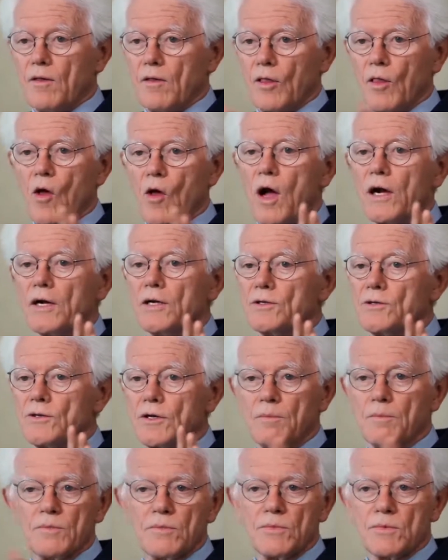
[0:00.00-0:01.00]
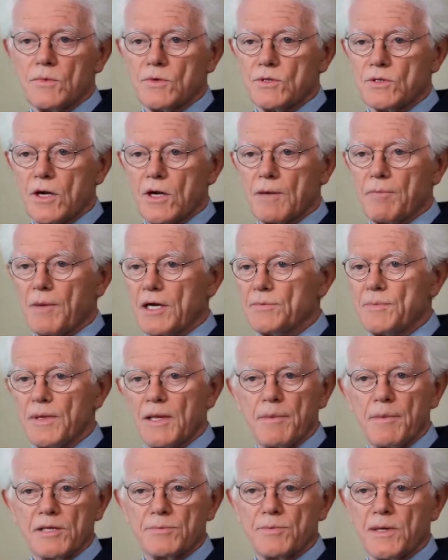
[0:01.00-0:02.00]
longer term stock market's been
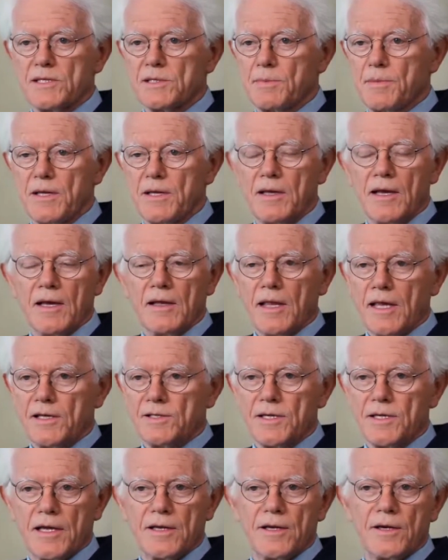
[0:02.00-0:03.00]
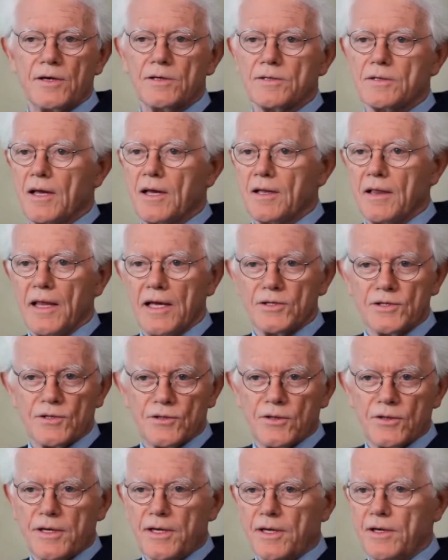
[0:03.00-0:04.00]
the best place to be last 10 years, last
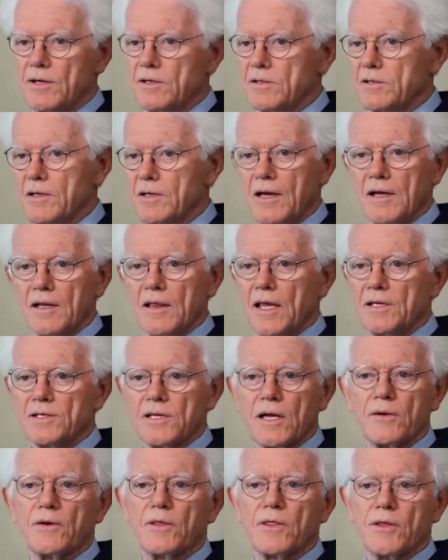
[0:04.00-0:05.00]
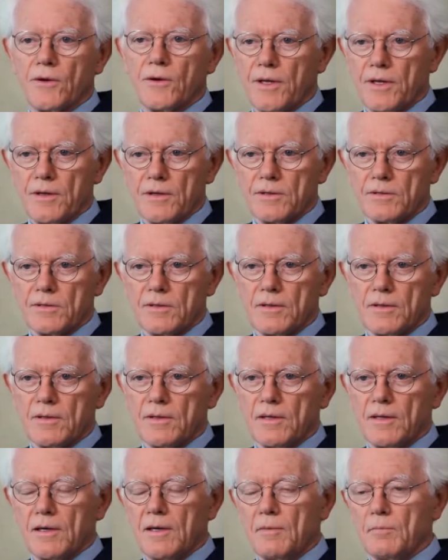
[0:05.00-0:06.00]
30 years, last 130 years.
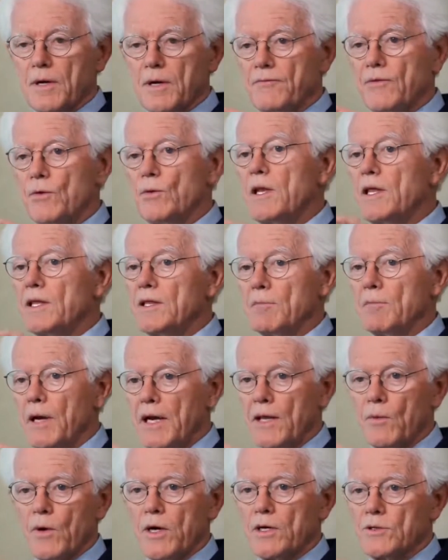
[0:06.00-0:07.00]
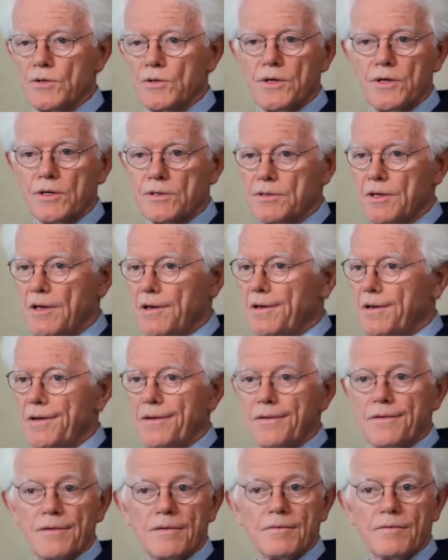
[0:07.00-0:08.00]
But if you need the money in 1 or 2 years,
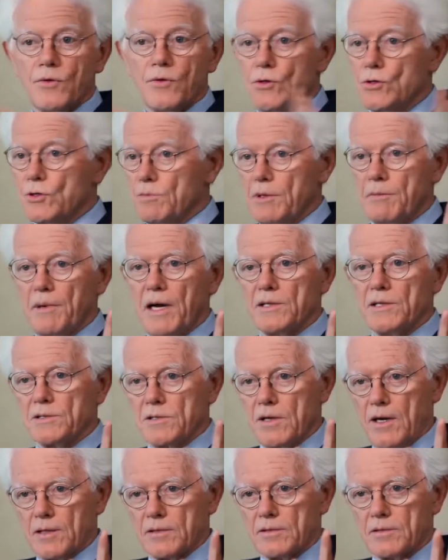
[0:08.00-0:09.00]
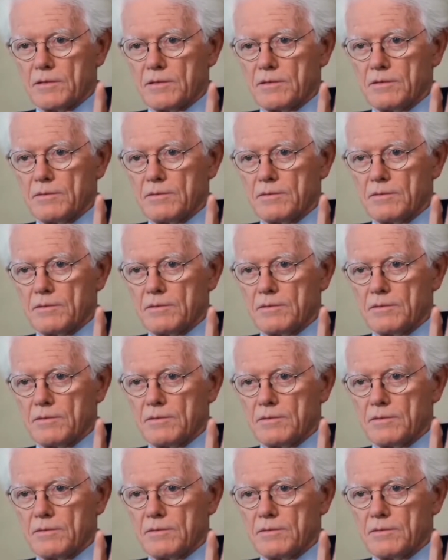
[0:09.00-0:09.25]
you shouldn't be buying stocks.